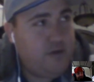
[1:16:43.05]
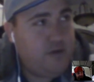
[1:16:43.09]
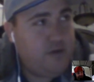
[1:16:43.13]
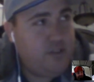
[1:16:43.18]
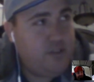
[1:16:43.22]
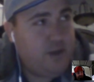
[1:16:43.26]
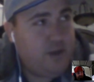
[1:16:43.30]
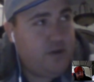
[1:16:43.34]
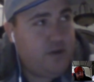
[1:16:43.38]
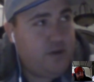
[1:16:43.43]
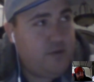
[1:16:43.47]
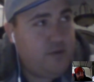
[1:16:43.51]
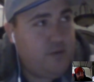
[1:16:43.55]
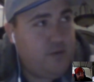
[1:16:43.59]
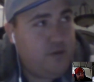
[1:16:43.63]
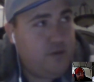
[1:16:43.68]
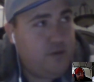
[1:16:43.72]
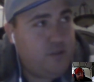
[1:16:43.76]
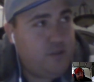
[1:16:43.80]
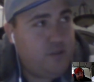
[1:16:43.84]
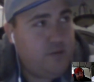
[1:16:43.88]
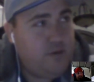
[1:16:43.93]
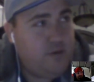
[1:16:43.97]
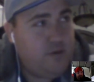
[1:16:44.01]
would say your
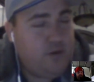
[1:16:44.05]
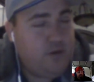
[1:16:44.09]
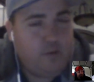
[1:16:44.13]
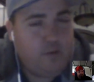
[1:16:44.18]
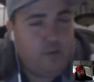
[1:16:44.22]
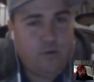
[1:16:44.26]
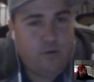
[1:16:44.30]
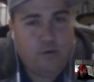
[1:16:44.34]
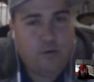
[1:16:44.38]
most middle of the